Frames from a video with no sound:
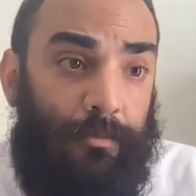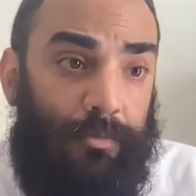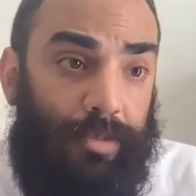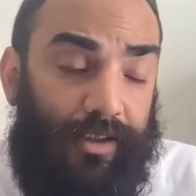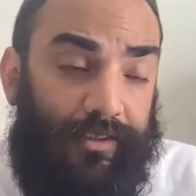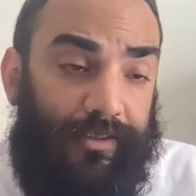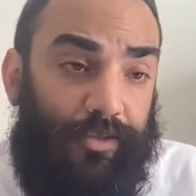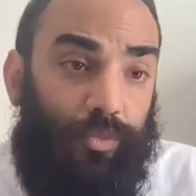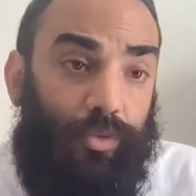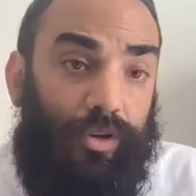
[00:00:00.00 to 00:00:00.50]

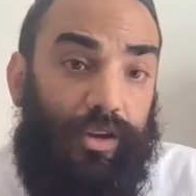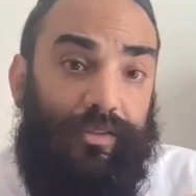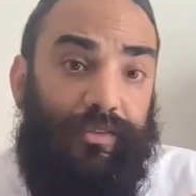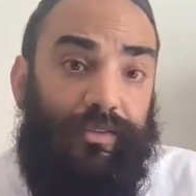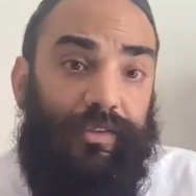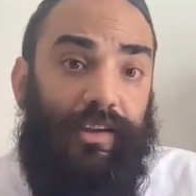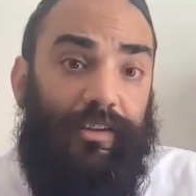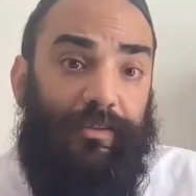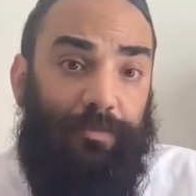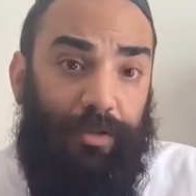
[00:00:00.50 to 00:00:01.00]
plus 3 is
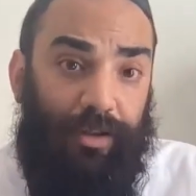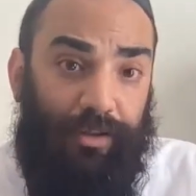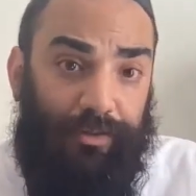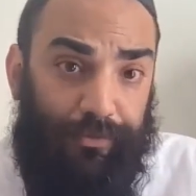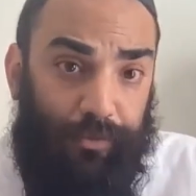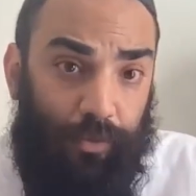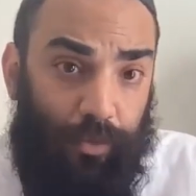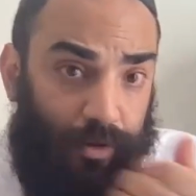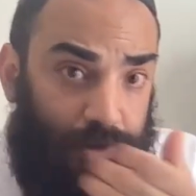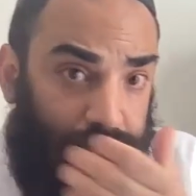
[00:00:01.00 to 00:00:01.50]
6, plus
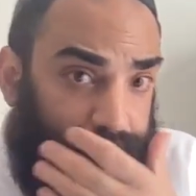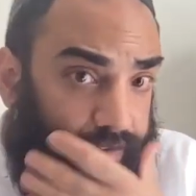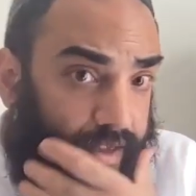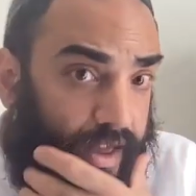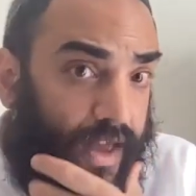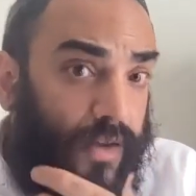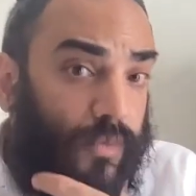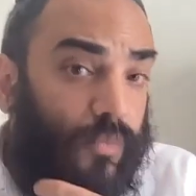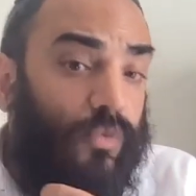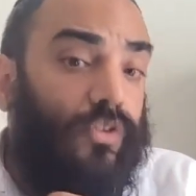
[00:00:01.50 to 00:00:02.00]
4 is is
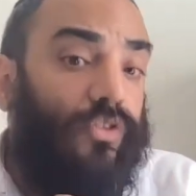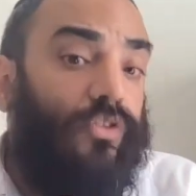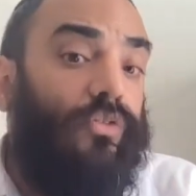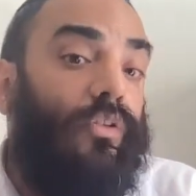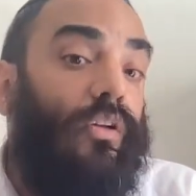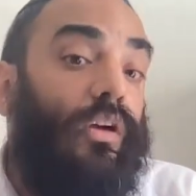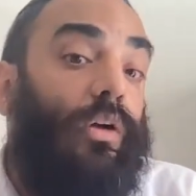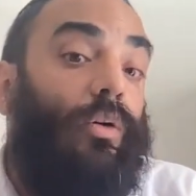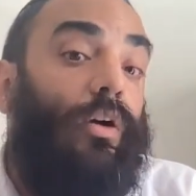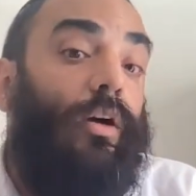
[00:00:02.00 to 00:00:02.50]
10, which
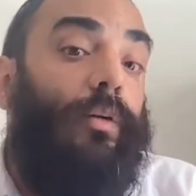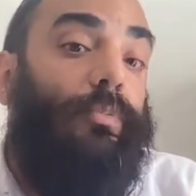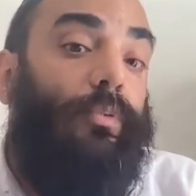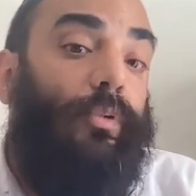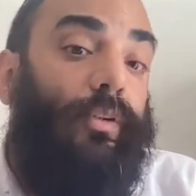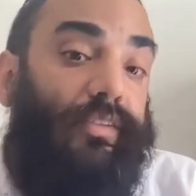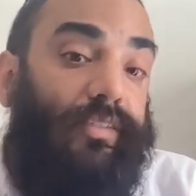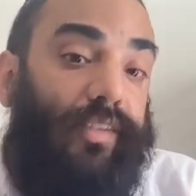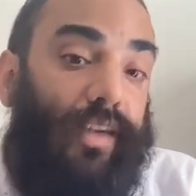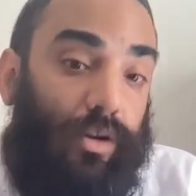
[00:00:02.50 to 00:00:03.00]
the Gra
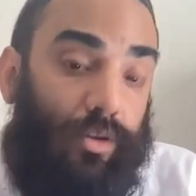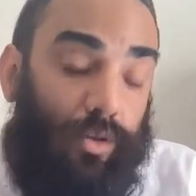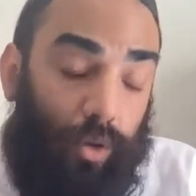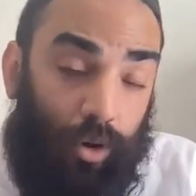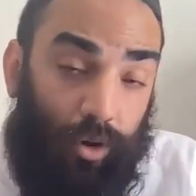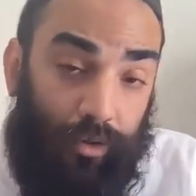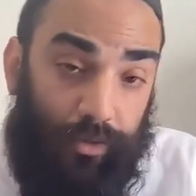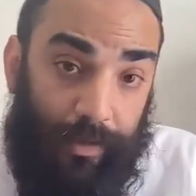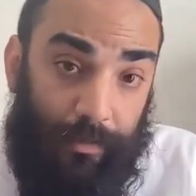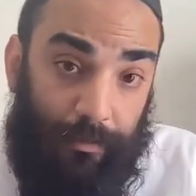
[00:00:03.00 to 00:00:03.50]
points out, all